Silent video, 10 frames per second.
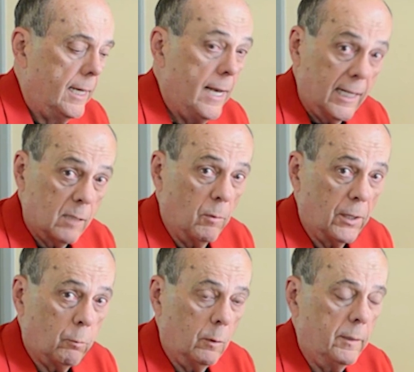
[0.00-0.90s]
Next
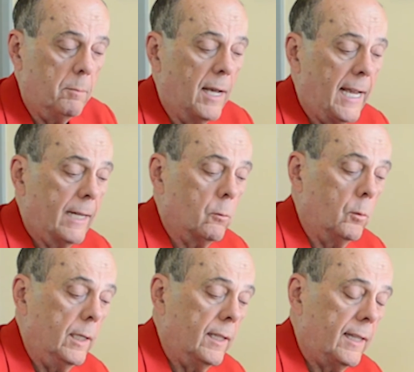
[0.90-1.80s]
month, we'll be back
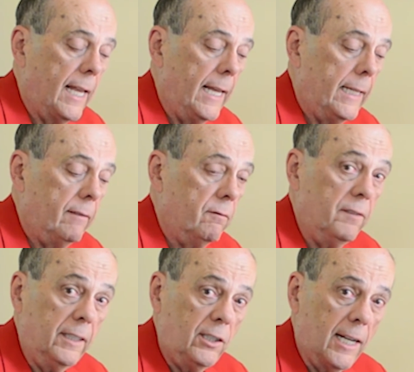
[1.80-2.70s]
with a
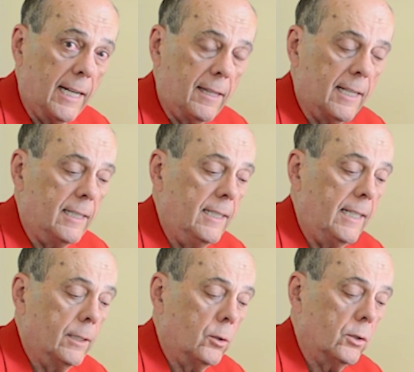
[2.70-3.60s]
vignette that
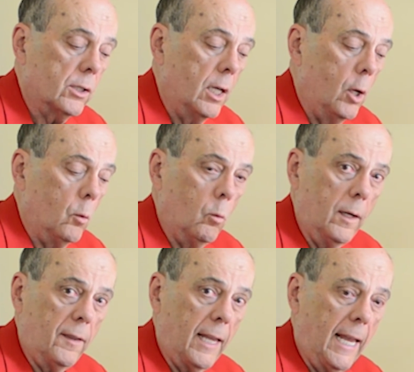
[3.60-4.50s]
deals
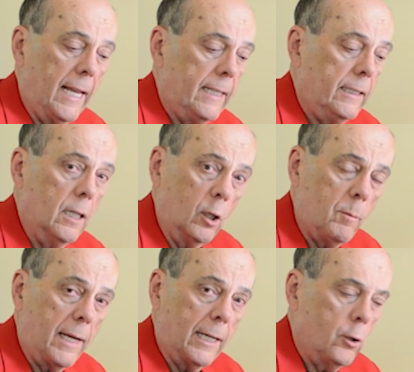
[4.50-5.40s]
with a young
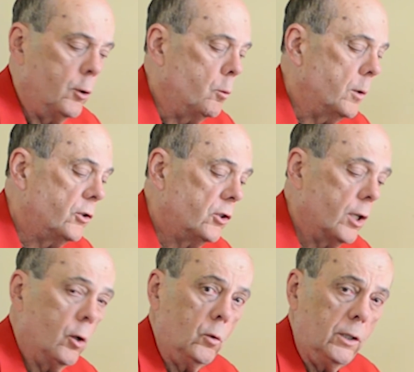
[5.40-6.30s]
man who was
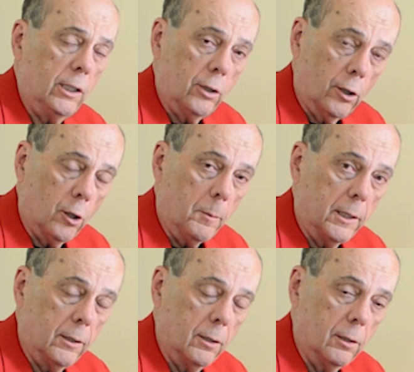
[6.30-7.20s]
so
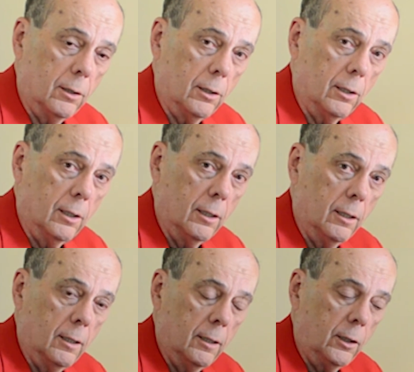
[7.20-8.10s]
determined
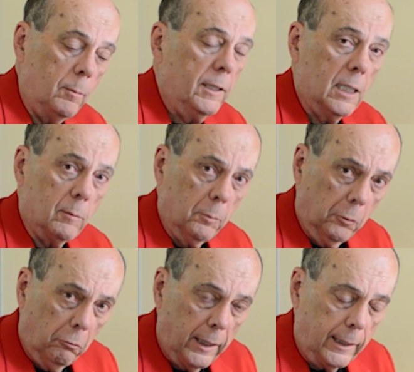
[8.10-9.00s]
to become a
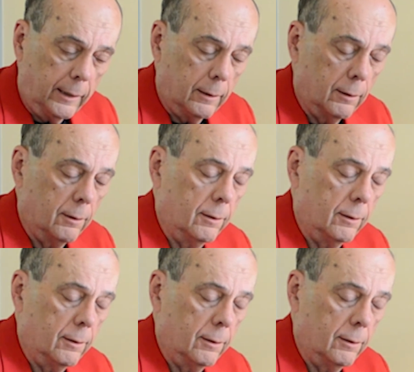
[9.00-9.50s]
Marine